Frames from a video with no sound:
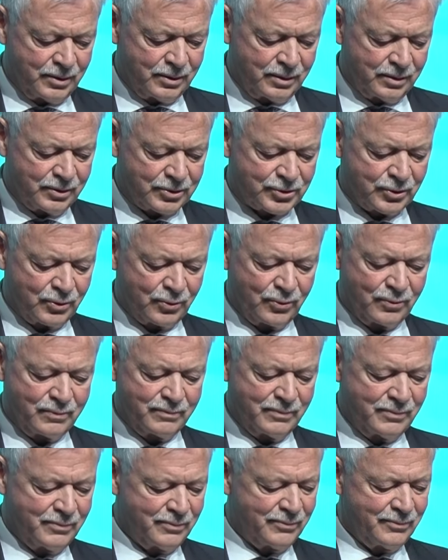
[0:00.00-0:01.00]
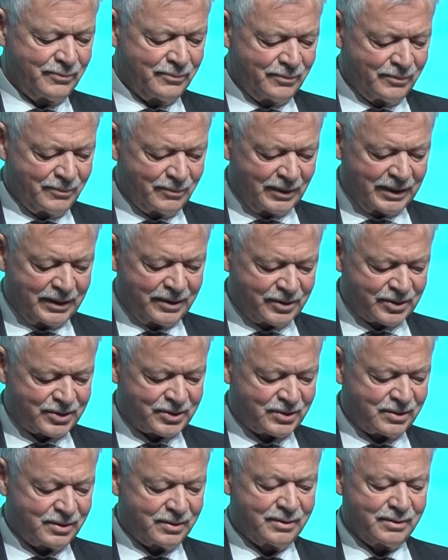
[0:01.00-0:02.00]
So let
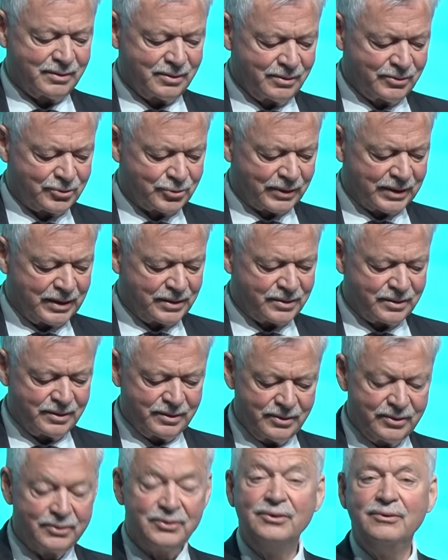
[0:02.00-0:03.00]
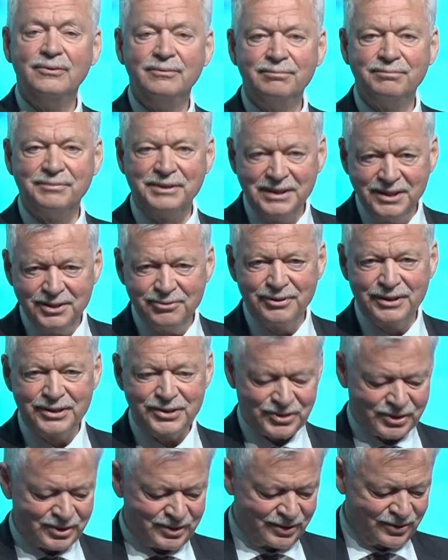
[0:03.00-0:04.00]
us together
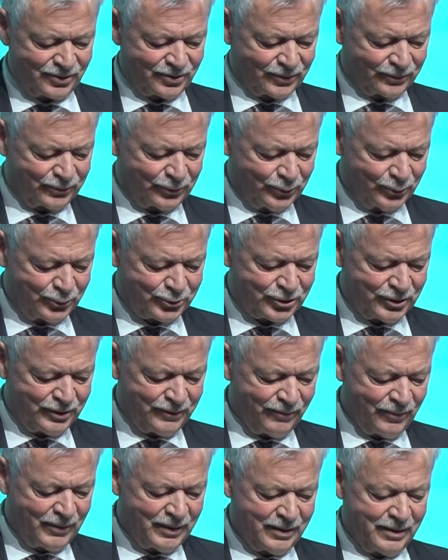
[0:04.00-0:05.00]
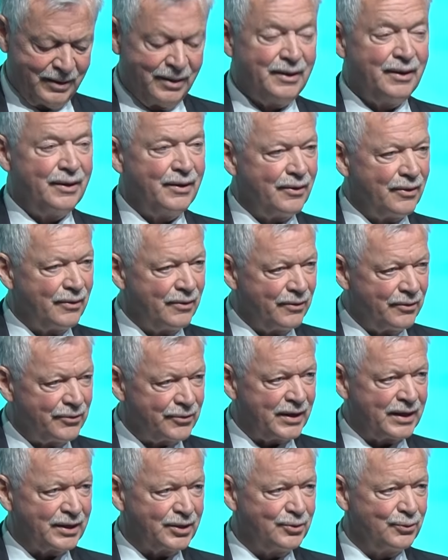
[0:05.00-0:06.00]
de-risk the future.
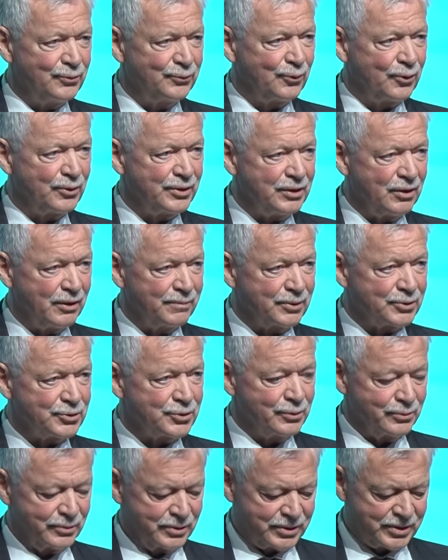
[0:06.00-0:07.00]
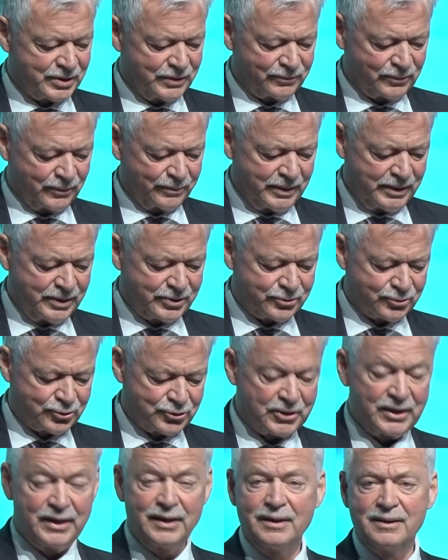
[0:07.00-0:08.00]
Thank you for the opportunity for me to
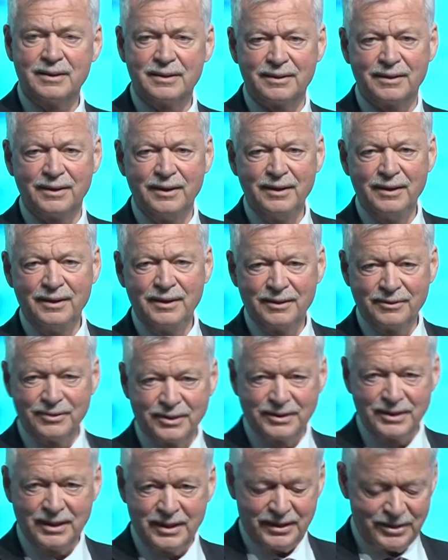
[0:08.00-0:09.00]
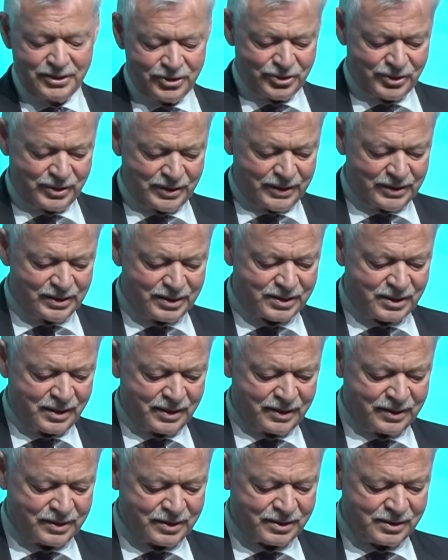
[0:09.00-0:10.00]
share the Danish
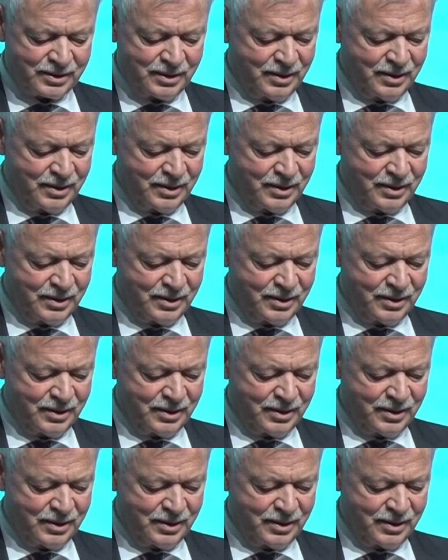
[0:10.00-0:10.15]
insights.